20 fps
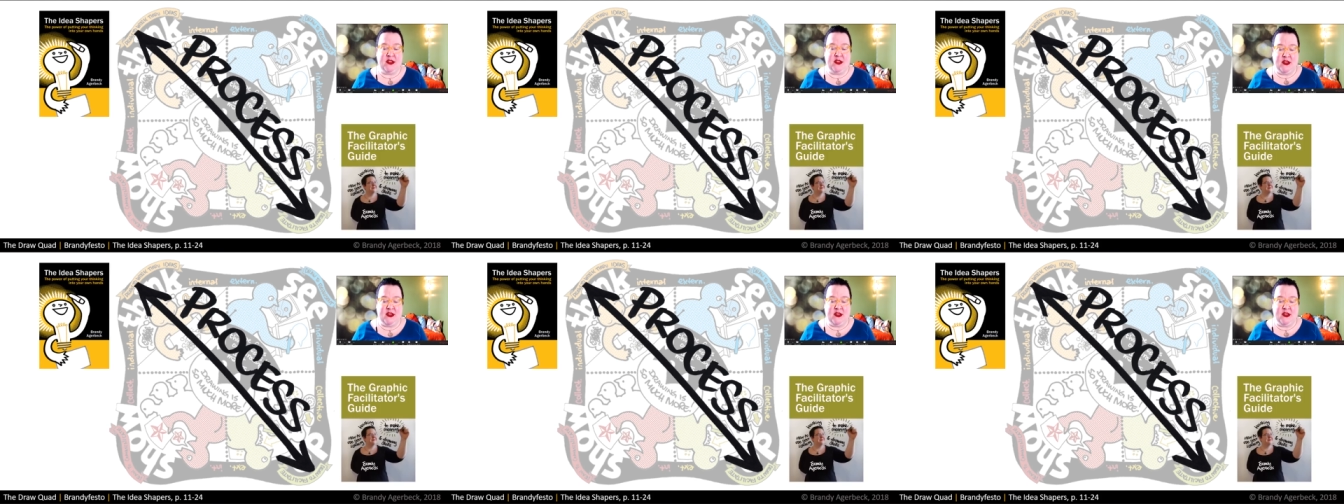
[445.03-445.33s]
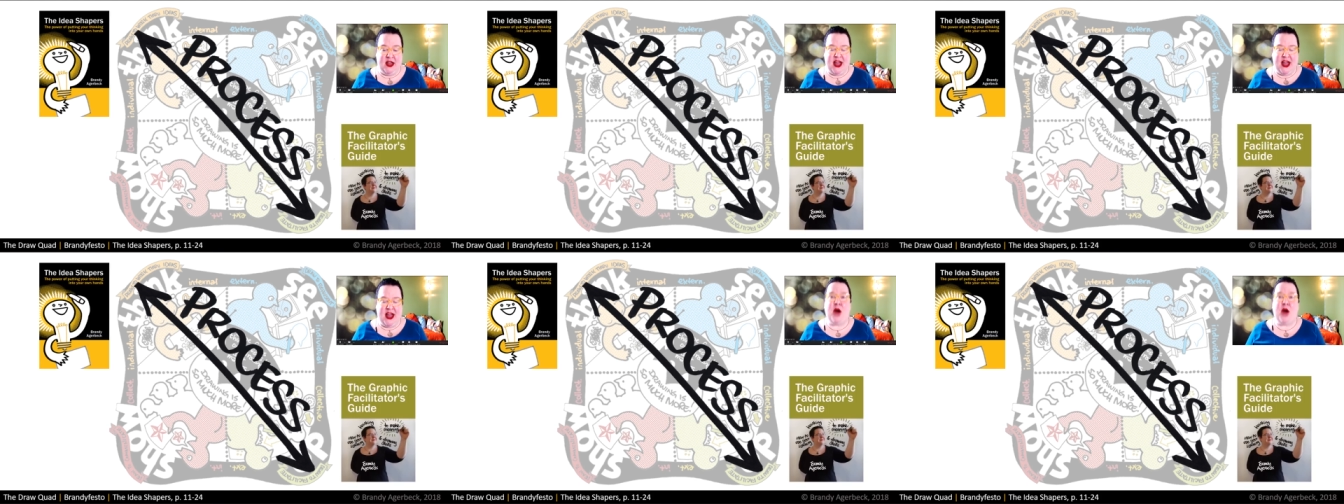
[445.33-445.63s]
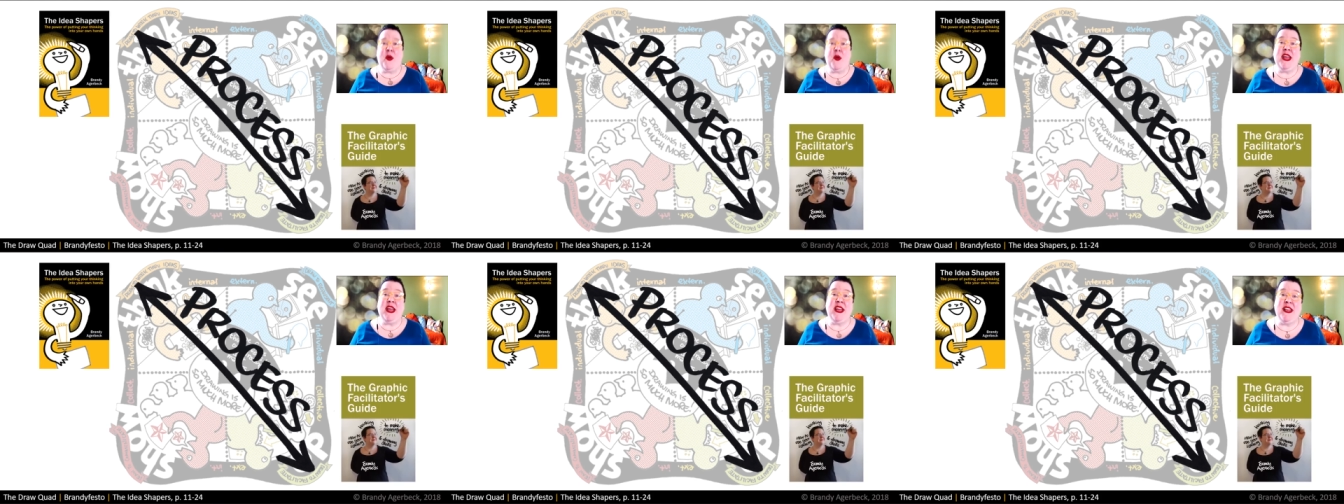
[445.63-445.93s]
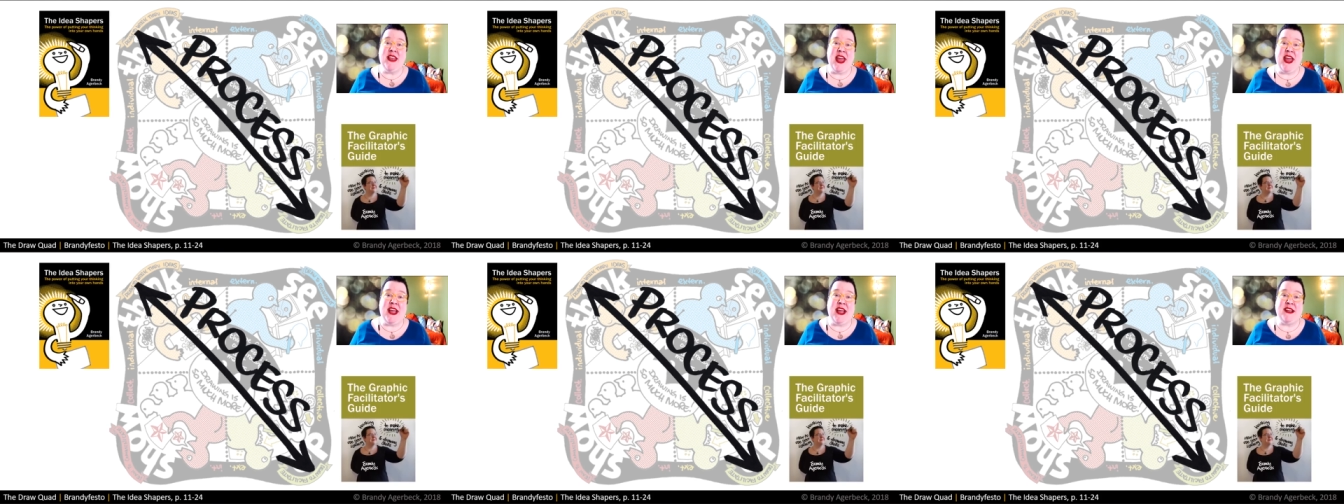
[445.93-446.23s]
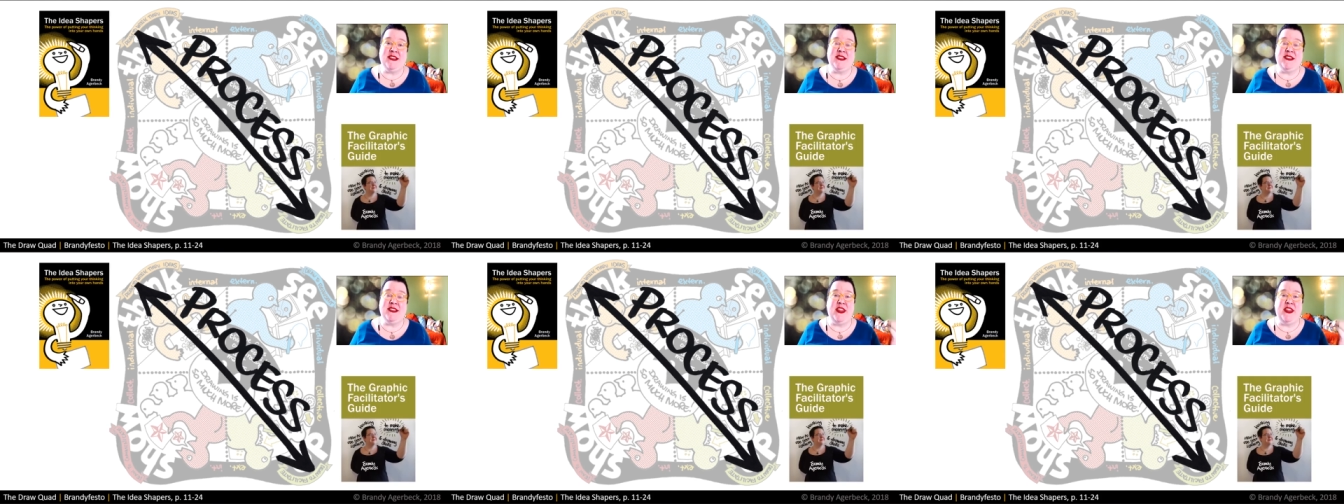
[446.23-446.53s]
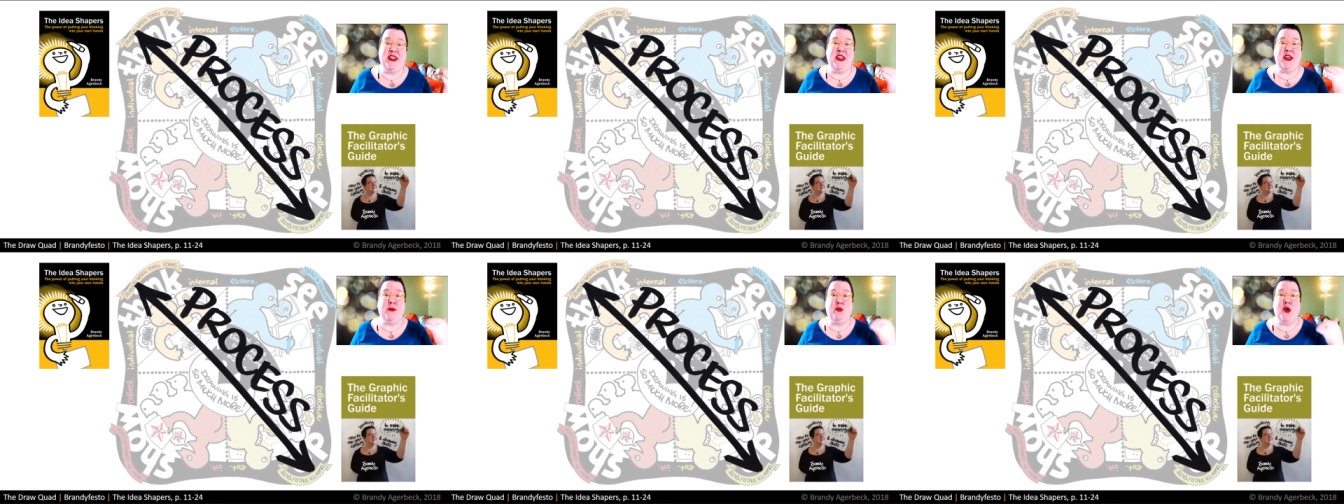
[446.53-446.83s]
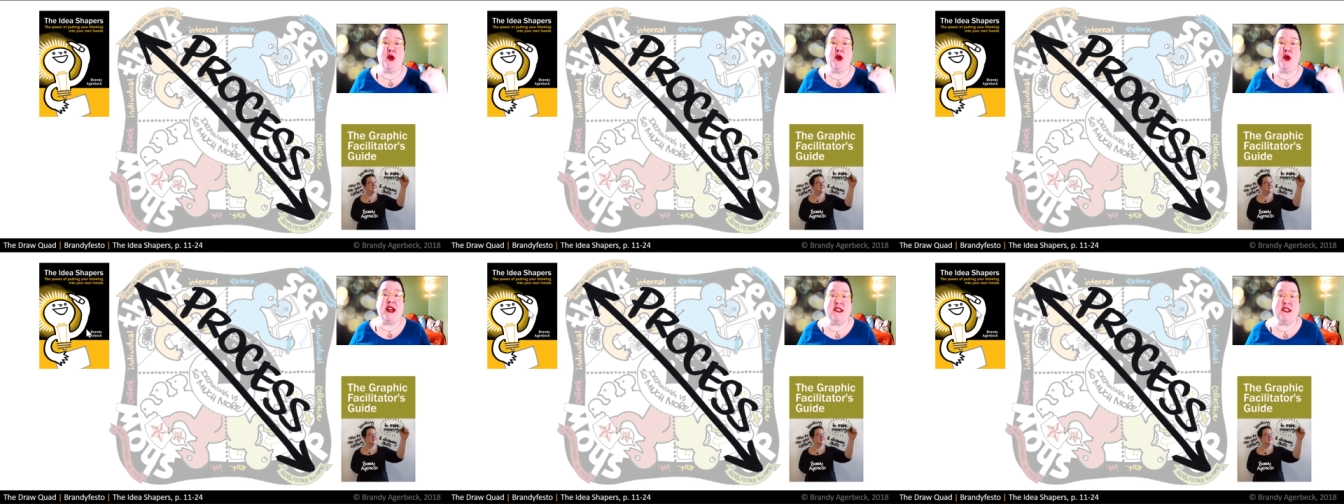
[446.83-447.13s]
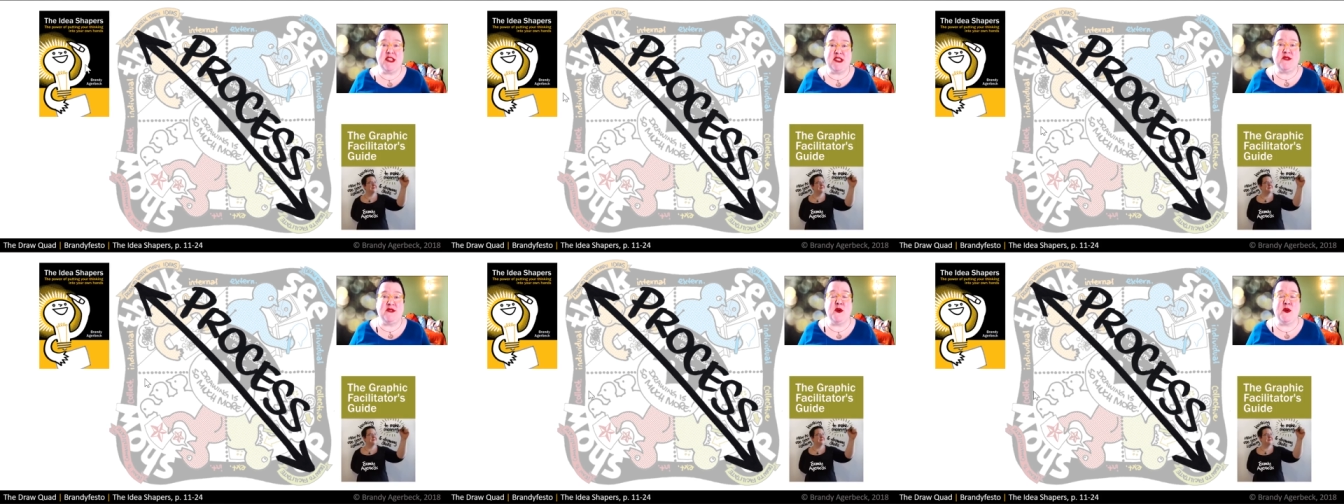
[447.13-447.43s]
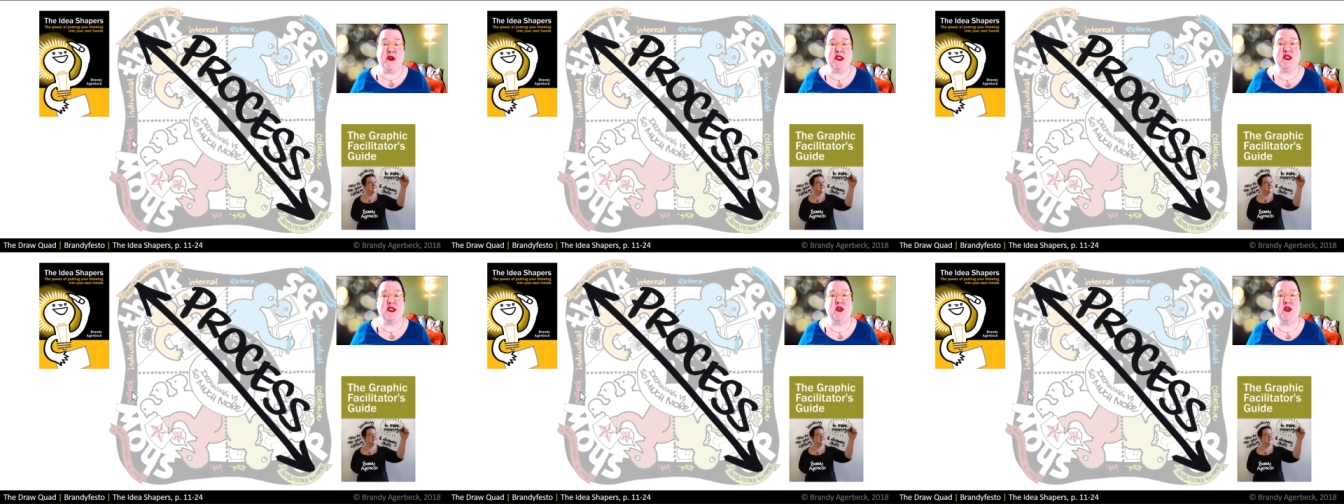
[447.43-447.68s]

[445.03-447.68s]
uh, how I connect the process-focused